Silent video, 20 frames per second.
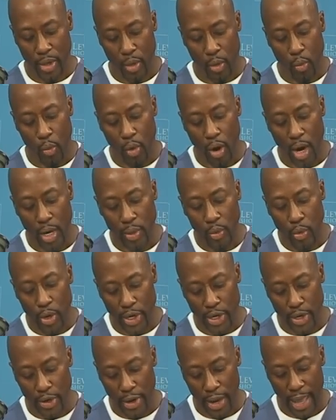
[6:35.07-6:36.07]
One, where
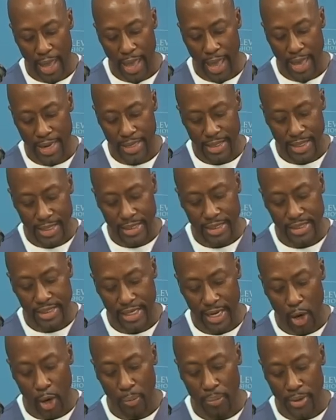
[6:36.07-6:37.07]
your hand is
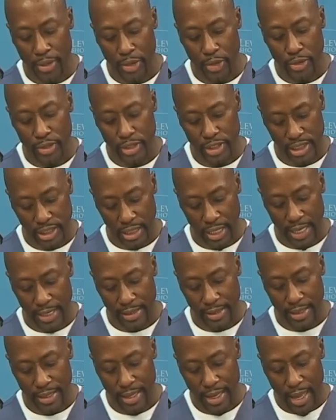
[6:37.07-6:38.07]
helping you
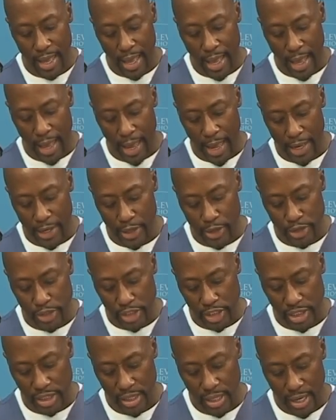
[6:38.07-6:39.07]
slightly, and you
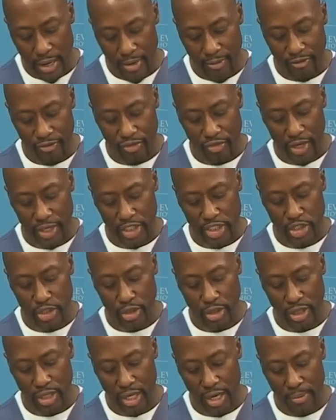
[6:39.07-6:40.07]
just flex your
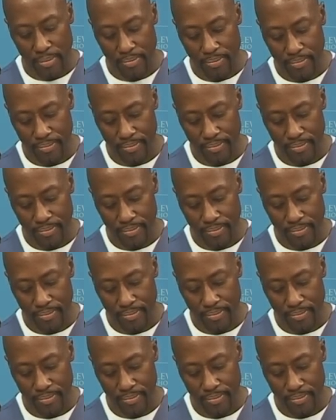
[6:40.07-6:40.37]
thumb.